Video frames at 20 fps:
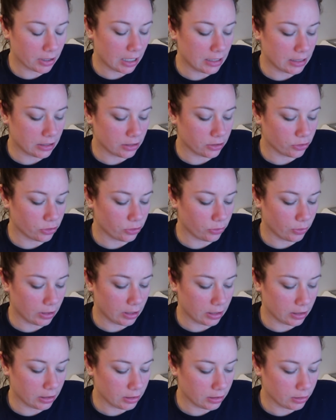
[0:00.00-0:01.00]
I didn't do
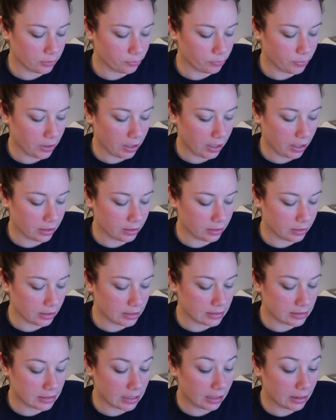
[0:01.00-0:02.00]
it, but
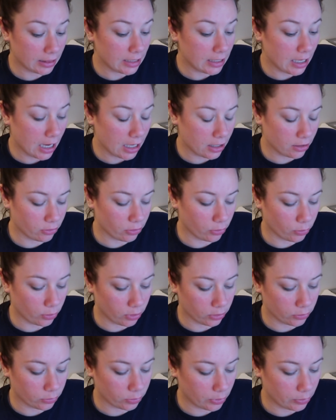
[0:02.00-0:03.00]
it's not the end of the
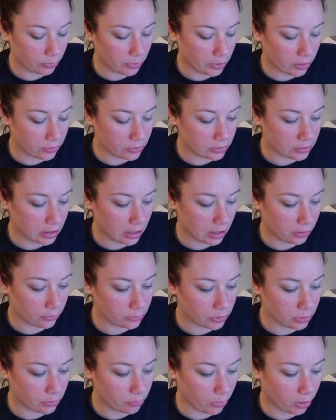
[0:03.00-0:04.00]
world. When did we go to Seattle?
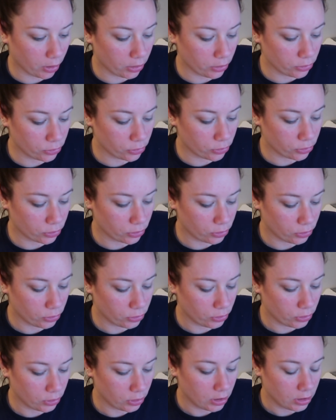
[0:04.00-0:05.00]
Is it March?
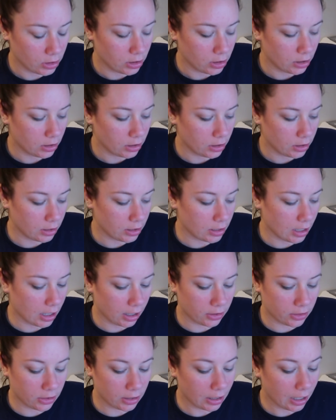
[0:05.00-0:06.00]
Yeah,
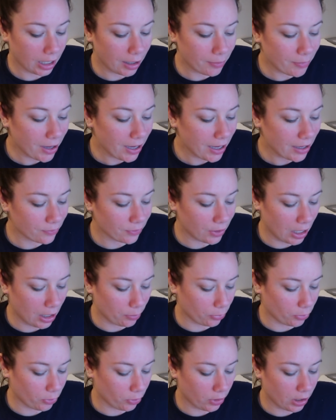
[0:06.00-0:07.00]
I think I may have
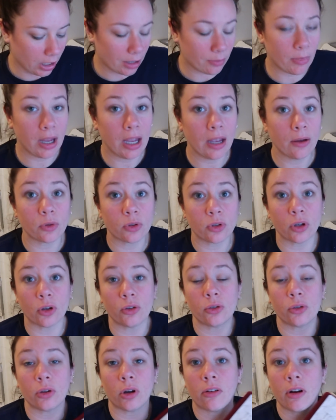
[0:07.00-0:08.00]
April. I may have
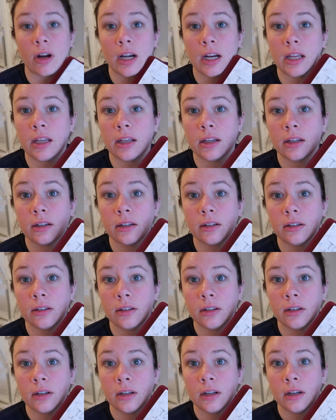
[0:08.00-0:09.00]
showed you already.
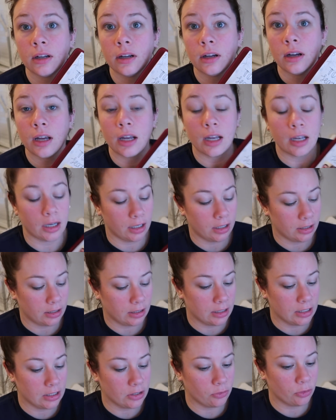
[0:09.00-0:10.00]
And
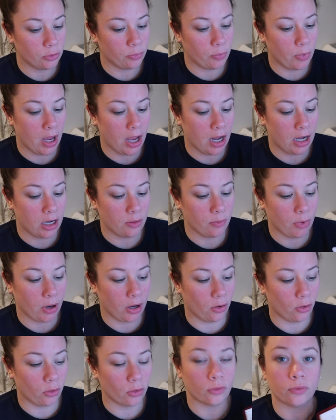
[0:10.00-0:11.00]
this would have been in
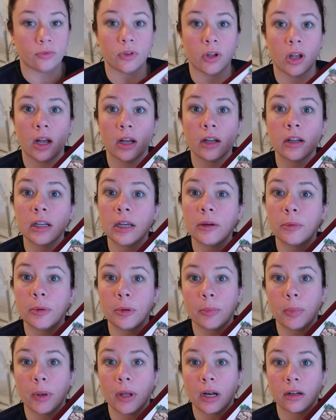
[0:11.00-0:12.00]
my old vlog. It would
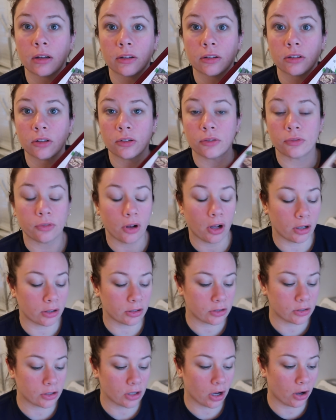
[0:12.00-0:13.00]
have been on the default.
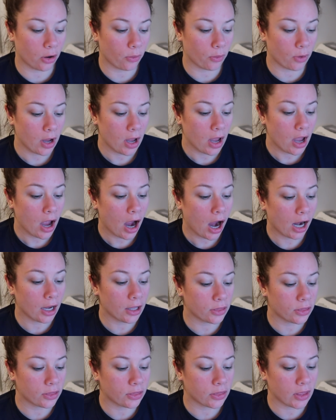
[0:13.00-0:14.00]
So I
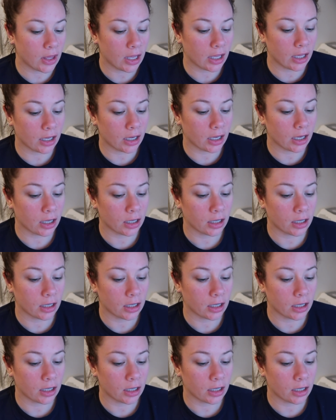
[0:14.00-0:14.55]
think